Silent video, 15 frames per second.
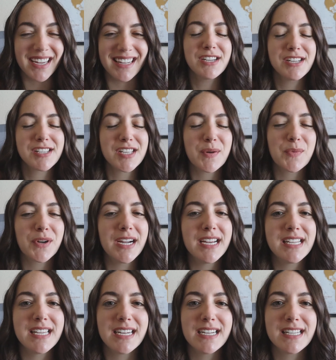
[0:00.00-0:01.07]
and just somewhere
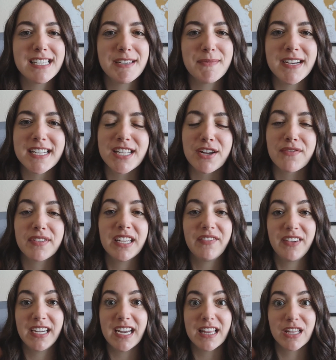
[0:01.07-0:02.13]
I didn't see myself
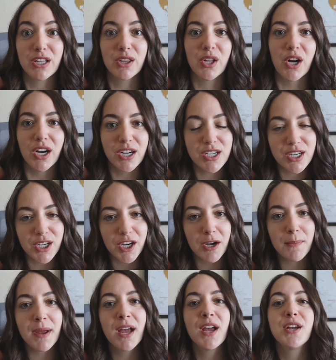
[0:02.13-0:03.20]
living in the long
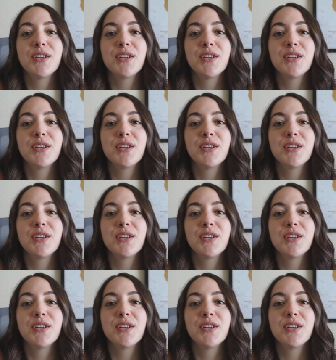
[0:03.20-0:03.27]
term.